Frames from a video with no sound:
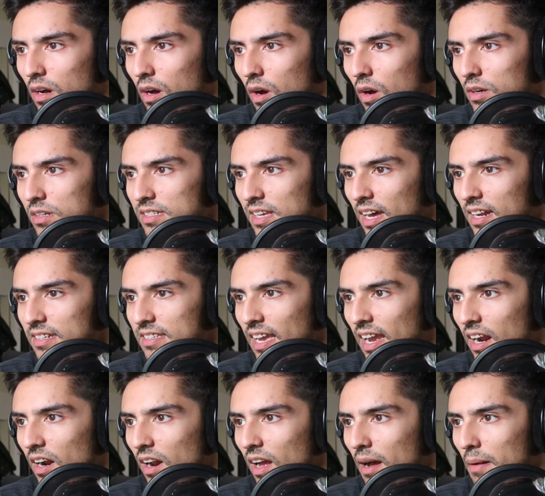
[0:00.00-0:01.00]
Oh, he's got his
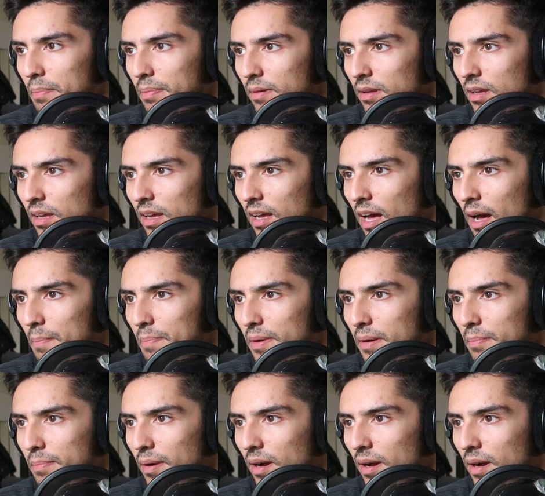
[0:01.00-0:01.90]
hair up. Up in a